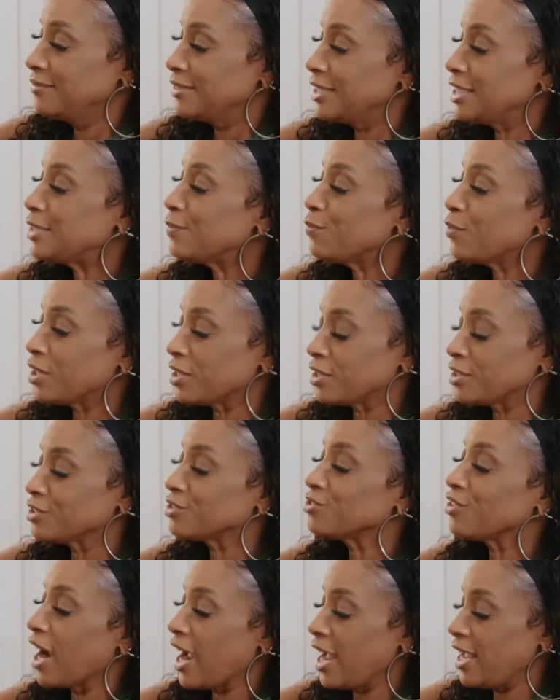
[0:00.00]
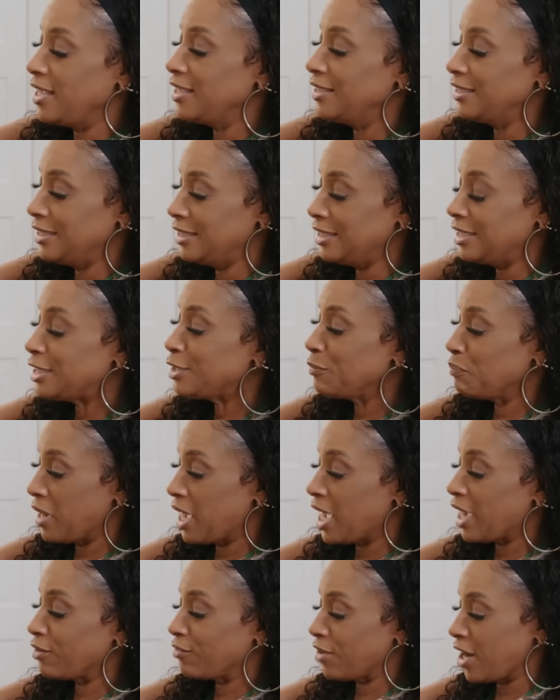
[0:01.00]
get your words right and get your
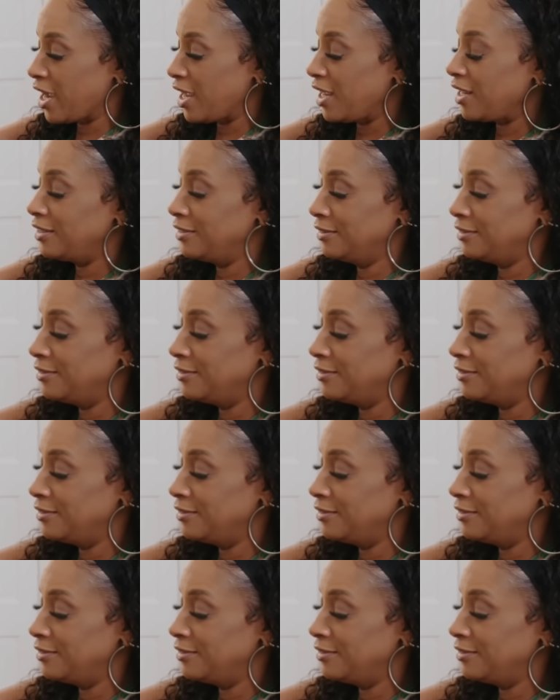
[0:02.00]
mind right.